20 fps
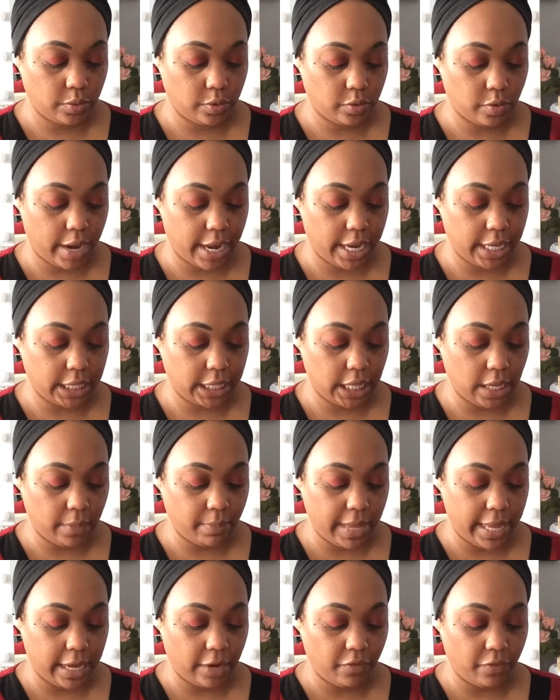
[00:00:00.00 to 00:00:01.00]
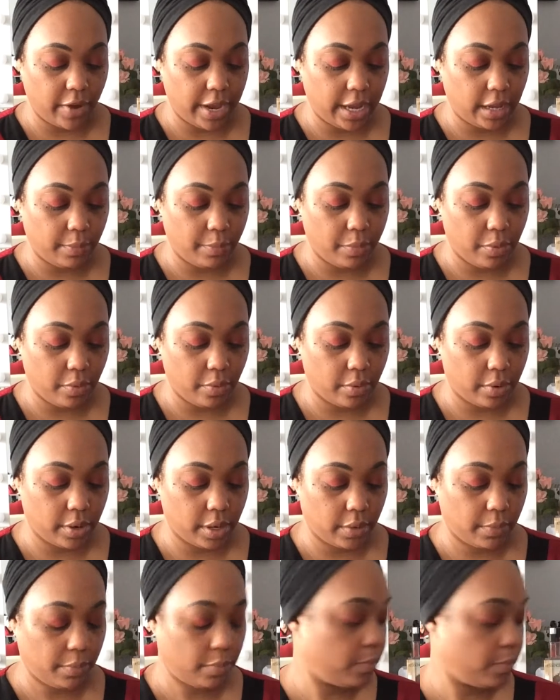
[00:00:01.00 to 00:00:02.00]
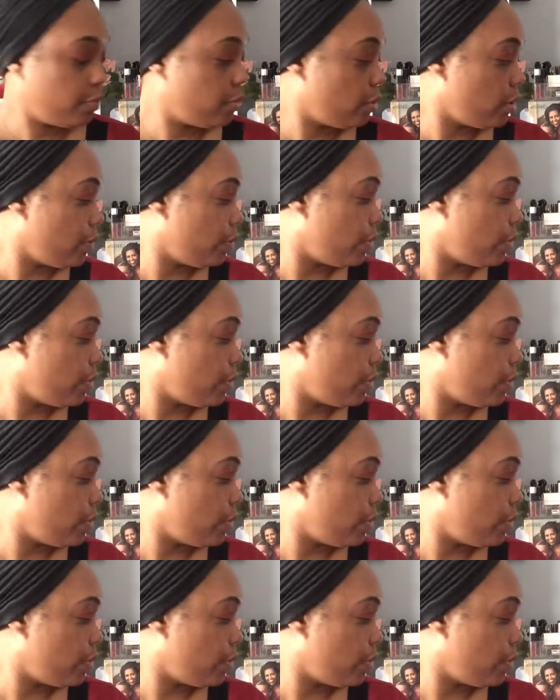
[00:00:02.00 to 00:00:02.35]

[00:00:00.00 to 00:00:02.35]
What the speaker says: try the mattifying pore